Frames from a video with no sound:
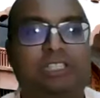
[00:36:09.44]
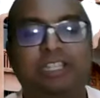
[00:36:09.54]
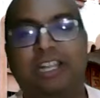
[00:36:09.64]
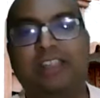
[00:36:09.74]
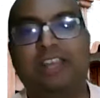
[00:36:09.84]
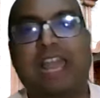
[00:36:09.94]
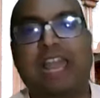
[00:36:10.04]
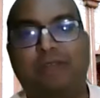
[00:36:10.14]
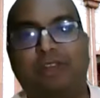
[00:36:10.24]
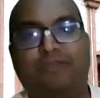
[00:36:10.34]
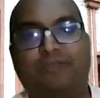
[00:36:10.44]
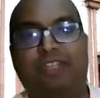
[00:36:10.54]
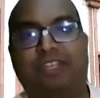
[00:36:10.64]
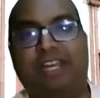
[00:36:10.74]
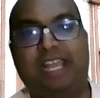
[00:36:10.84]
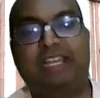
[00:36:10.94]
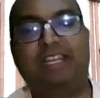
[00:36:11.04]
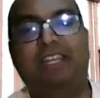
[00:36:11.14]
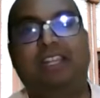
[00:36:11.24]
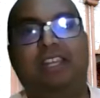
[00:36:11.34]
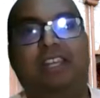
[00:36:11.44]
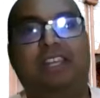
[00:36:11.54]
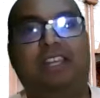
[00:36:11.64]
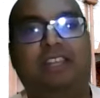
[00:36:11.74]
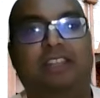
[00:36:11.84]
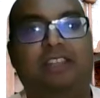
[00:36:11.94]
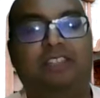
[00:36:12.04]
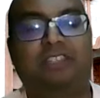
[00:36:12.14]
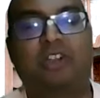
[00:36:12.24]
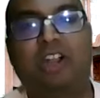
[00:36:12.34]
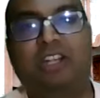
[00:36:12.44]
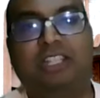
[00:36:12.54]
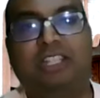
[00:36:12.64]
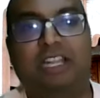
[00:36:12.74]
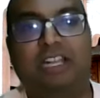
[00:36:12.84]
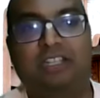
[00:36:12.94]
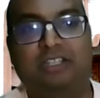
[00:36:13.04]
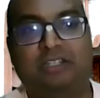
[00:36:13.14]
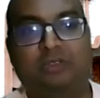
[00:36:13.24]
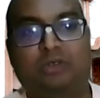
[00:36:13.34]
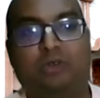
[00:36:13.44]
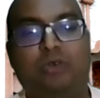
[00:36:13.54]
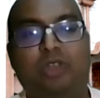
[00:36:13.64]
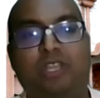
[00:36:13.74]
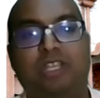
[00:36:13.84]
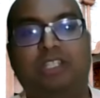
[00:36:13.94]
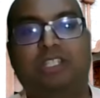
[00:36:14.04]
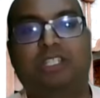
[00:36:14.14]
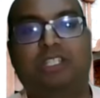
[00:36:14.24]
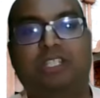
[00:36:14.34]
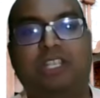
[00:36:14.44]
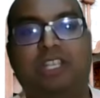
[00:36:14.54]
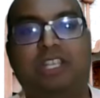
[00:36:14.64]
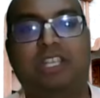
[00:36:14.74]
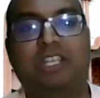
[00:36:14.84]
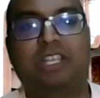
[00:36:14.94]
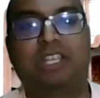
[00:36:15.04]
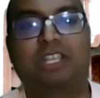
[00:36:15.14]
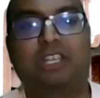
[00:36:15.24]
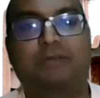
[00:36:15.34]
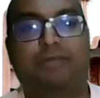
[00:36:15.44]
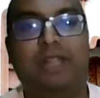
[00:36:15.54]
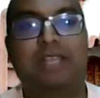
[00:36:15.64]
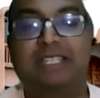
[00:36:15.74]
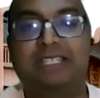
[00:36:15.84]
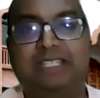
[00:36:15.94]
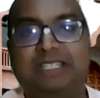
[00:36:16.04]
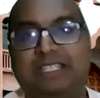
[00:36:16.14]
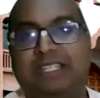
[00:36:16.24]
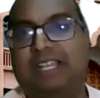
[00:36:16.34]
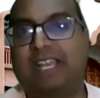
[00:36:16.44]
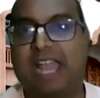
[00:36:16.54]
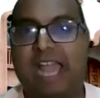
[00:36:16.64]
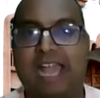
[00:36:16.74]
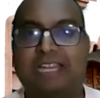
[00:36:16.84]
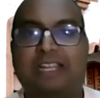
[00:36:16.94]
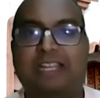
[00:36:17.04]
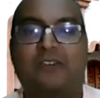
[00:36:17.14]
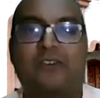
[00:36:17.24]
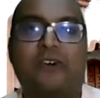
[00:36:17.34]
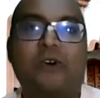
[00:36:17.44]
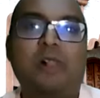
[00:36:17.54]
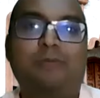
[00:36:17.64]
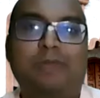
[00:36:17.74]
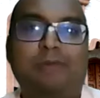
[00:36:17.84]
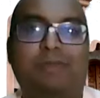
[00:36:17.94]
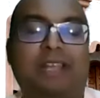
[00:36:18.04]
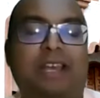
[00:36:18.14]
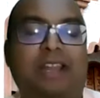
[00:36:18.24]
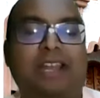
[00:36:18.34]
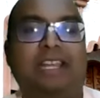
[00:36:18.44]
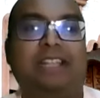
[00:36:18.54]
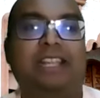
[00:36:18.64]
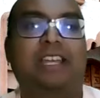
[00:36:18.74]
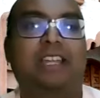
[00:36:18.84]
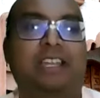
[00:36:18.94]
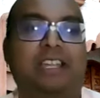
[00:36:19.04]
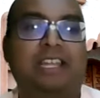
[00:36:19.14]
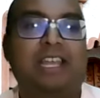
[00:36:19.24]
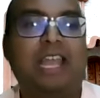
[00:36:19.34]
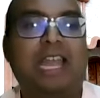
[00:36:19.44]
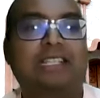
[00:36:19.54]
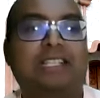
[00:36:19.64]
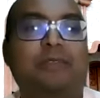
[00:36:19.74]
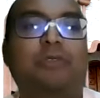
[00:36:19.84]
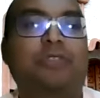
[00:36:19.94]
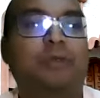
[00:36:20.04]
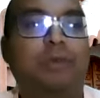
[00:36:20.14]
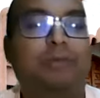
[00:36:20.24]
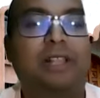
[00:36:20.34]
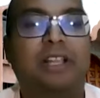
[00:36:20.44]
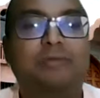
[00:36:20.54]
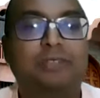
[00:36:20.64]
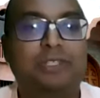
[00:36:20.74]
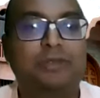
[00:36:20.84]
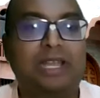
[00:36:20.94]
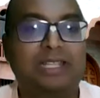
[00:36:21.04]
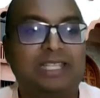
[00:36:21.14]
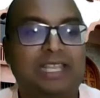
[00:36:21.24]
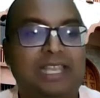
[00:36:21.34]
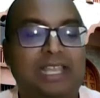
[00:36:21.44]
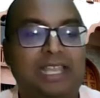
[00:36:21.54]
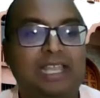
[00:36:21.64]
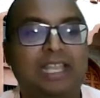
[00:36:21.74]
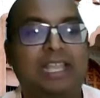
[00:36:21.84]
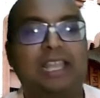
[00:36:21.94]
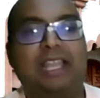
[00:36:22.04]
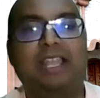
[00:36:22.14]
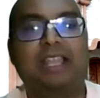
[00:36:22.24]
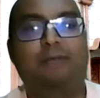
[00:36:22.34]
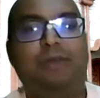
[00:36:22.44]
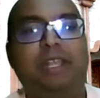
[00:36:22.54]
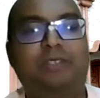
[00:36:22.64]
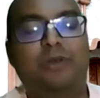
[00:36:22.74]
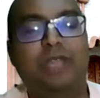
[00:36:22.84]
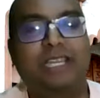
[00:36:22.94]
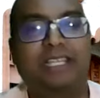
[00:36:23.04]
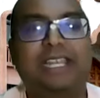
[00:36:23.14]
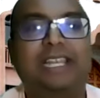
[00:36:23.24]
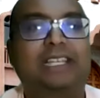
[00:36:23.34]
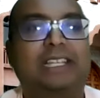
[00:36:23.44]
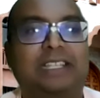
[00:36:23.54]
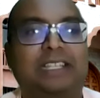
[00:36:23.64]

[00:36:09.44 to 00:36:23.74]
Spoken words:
In another cabin of the train, there is God there who is present, and all people are running there. And some of the people come to you and say, please go and take